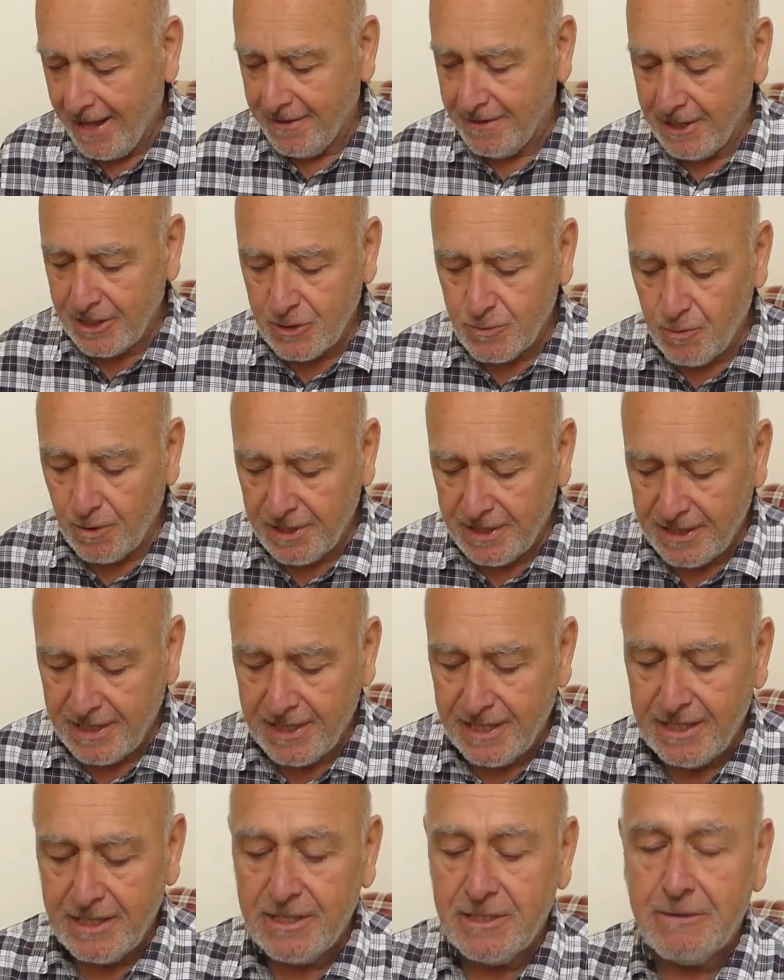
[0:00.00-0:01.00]
This one
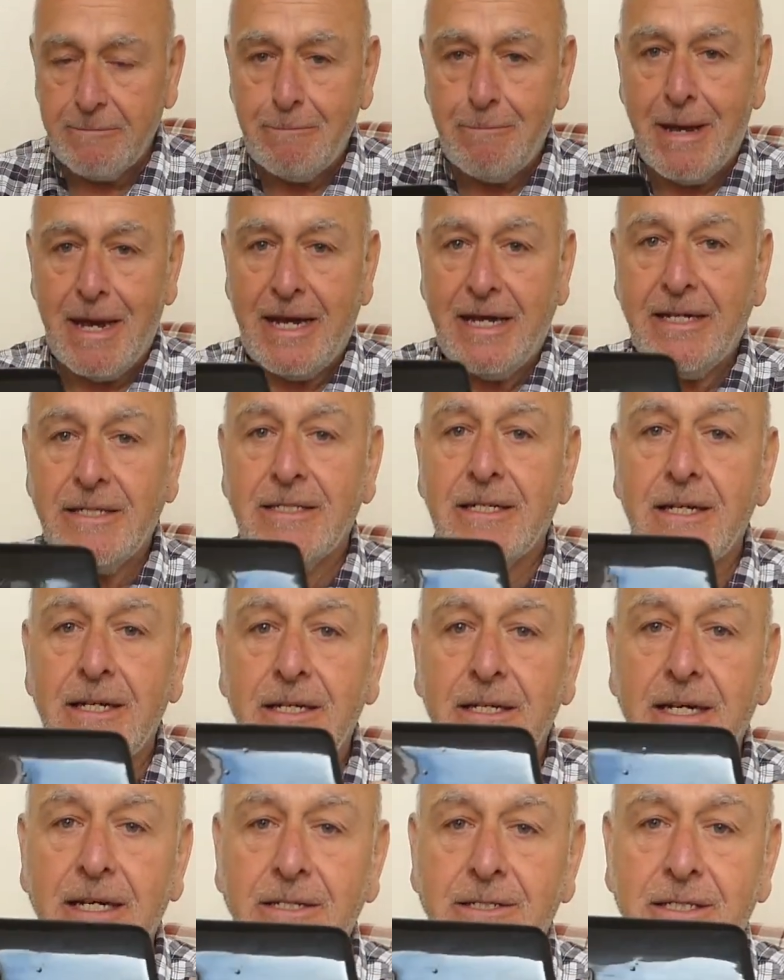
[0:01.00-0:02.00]
is made,
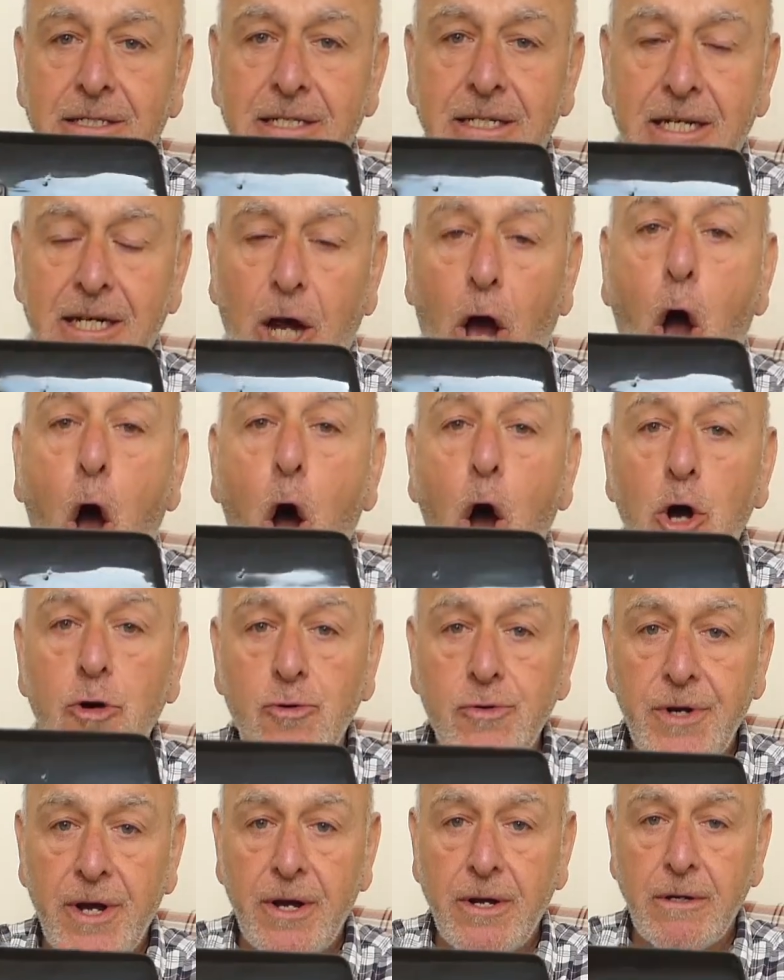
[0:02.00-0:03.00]
it's the
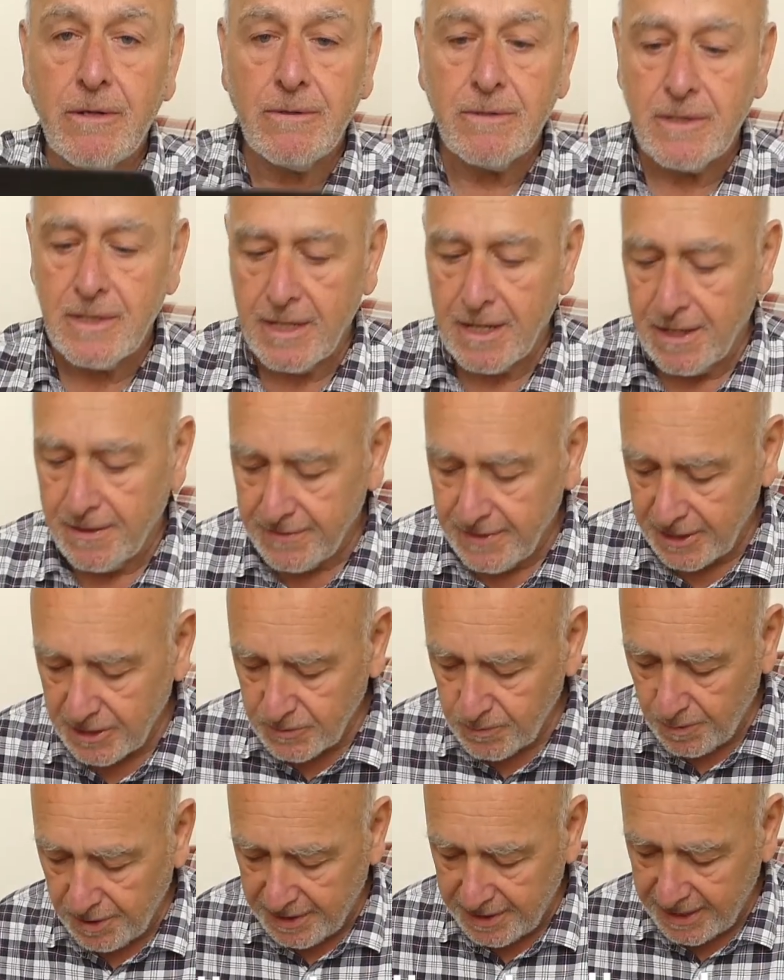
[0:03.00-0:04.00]
Hohner. This
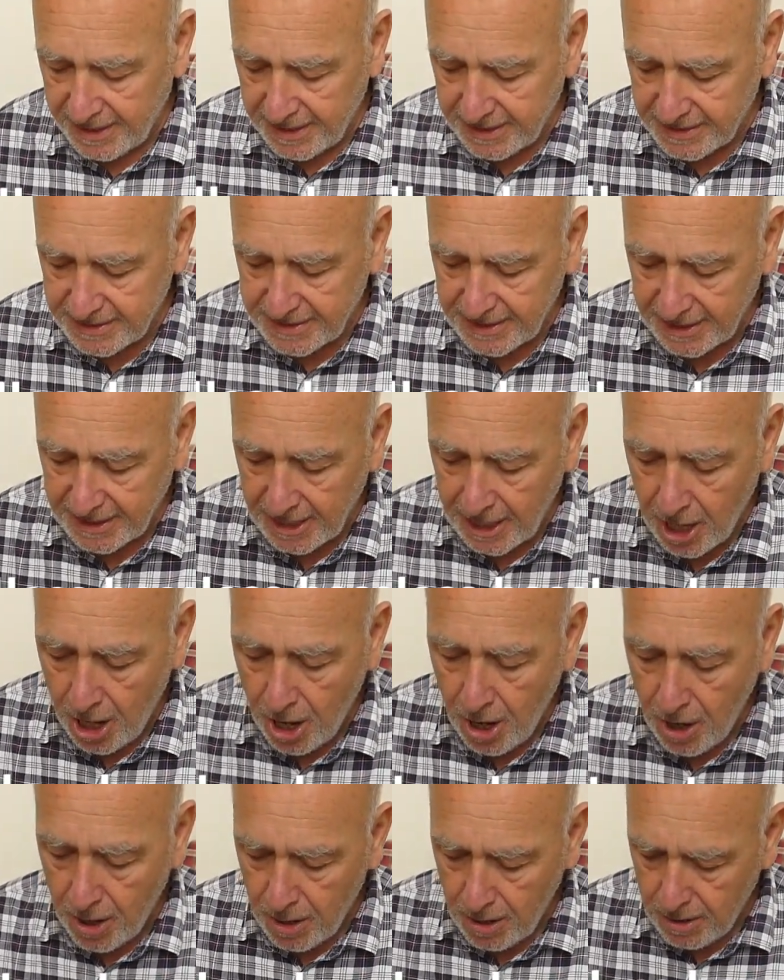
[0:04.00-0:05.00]
one is the
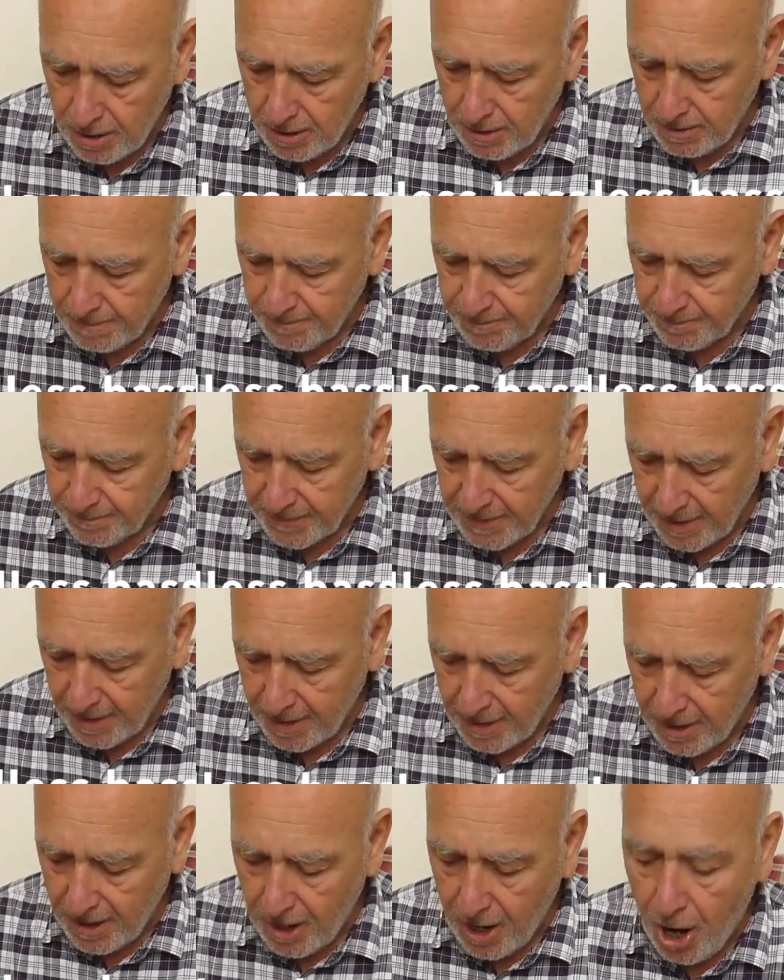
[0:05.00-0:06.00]

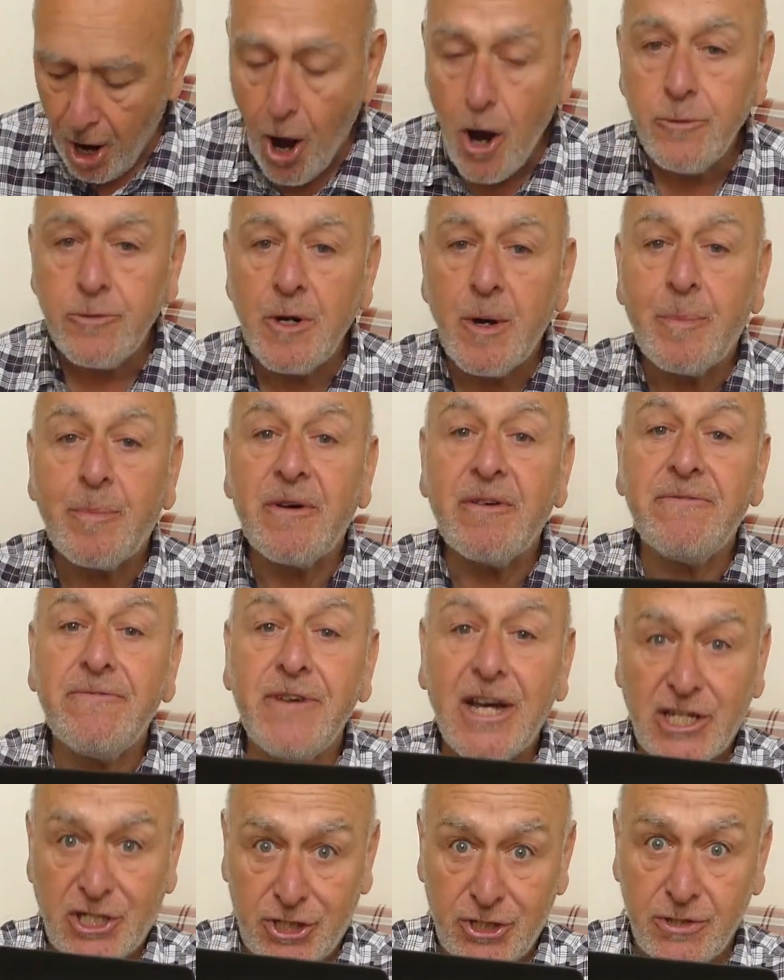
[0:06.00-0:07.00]
Hohner
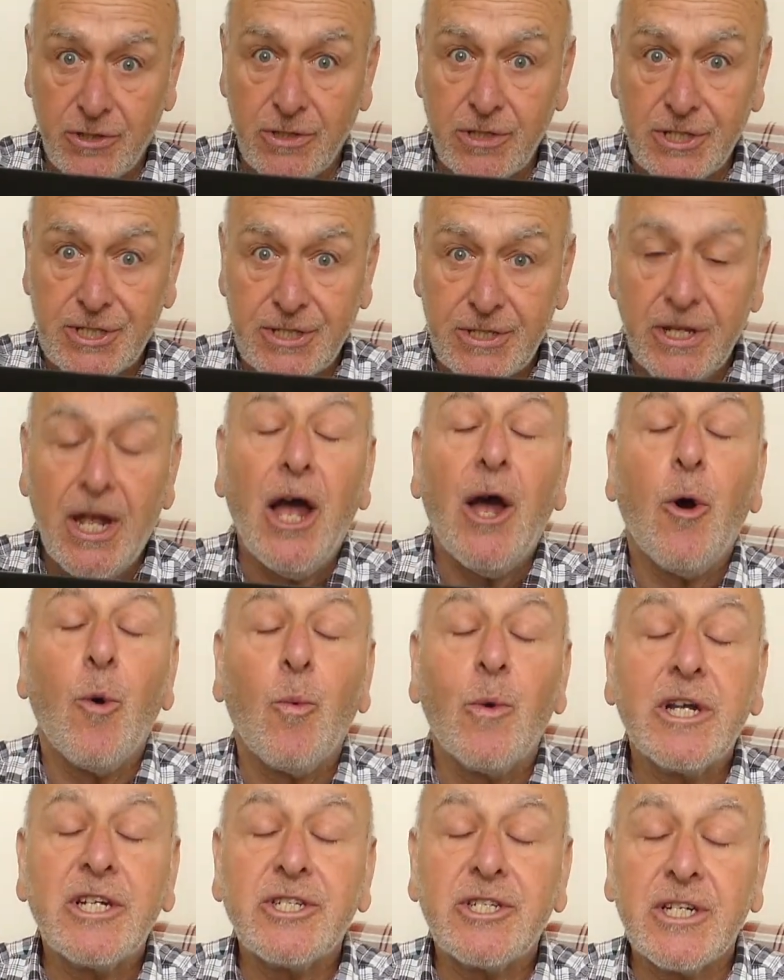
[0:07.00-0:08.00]
Professionals,
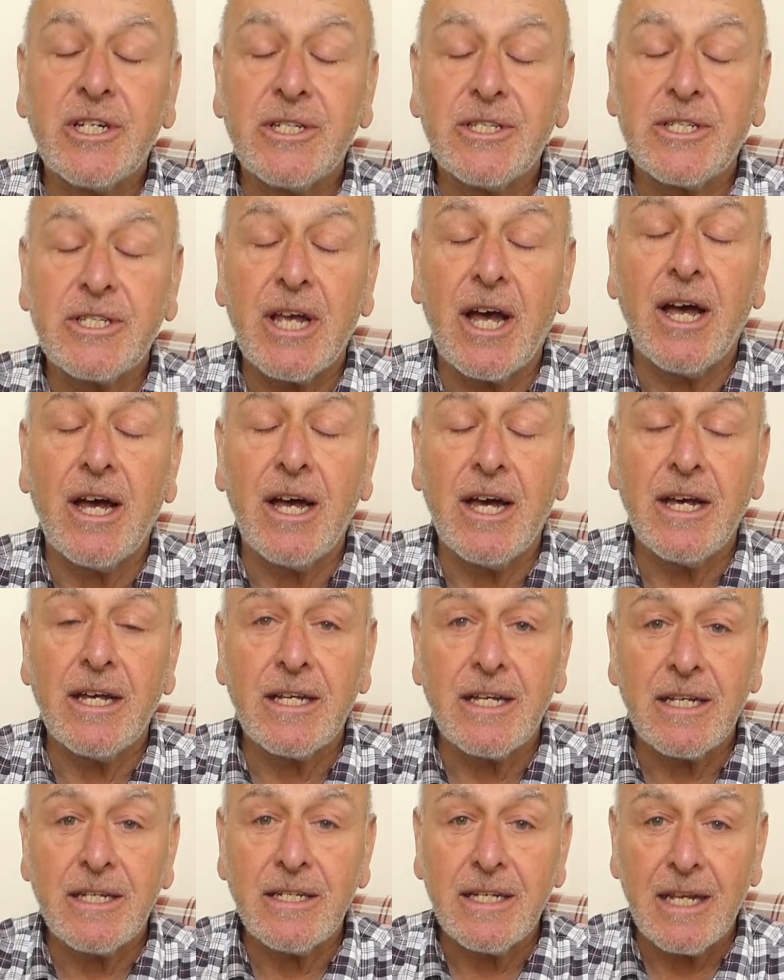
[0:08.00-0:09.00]
which is
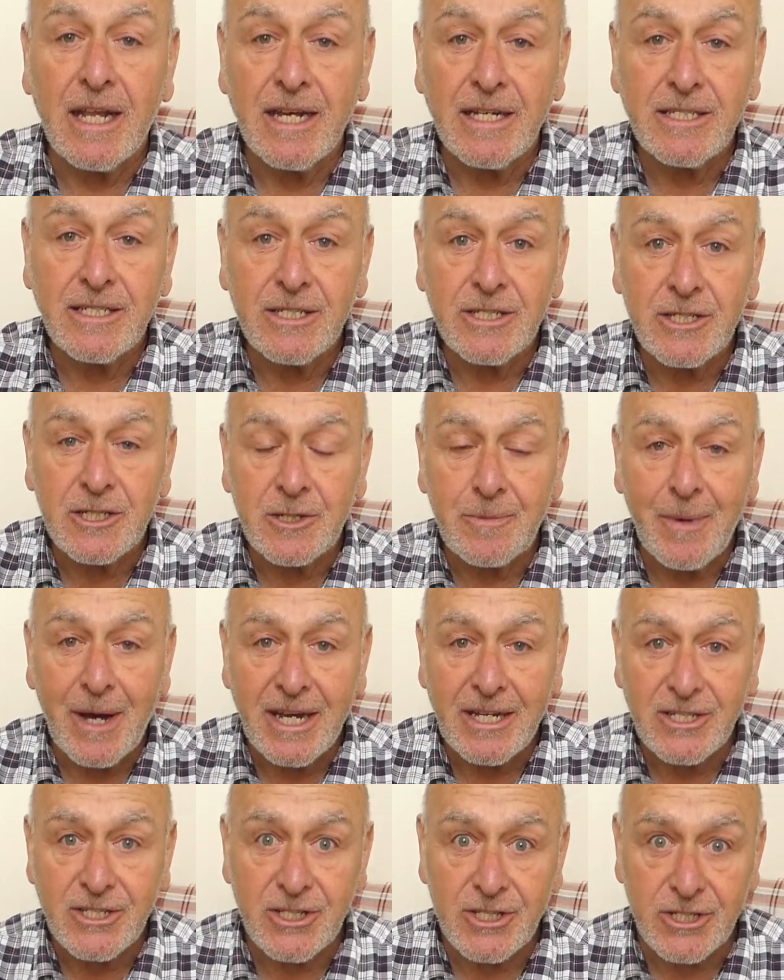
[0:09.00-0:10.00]
licensed
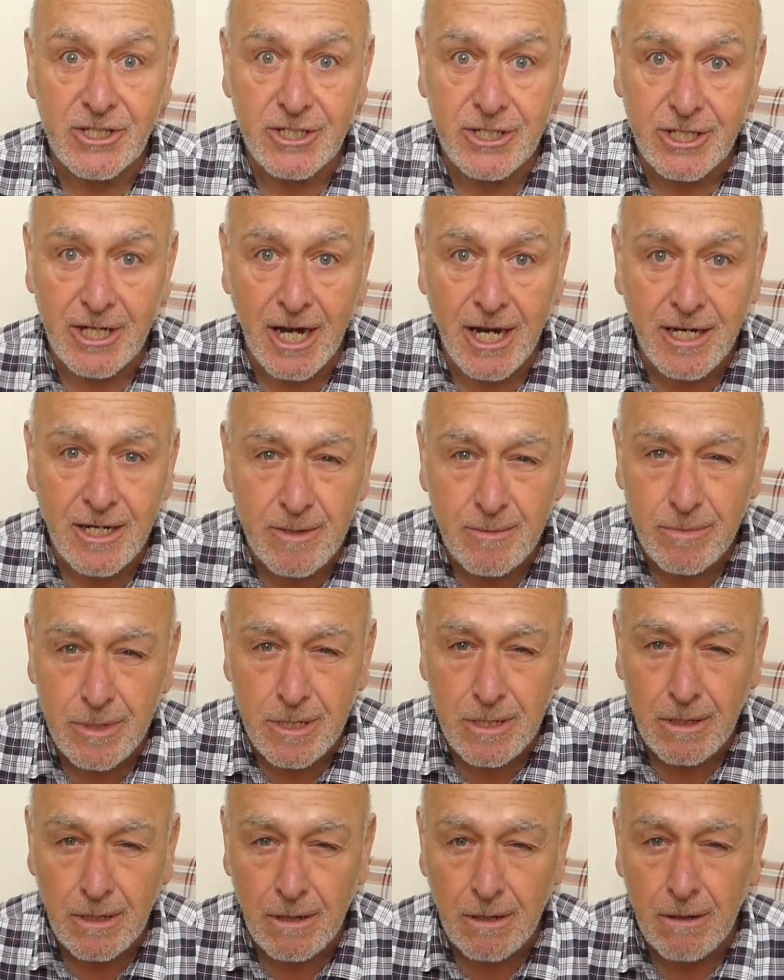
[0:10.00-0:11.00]
by
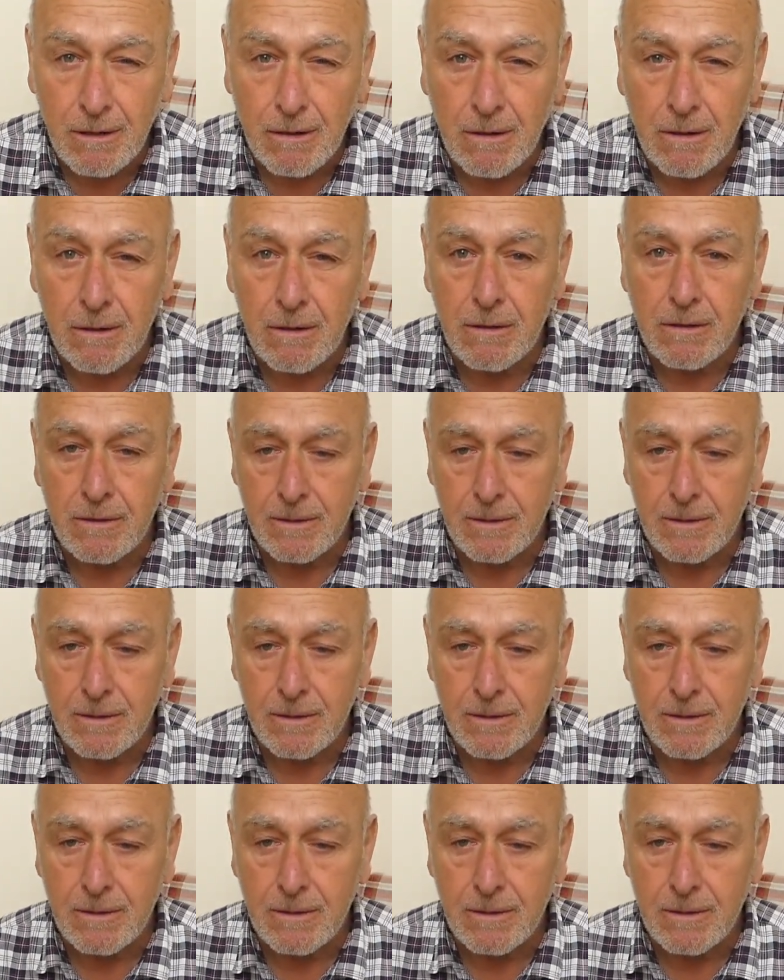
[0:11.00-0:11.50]
Steinberger.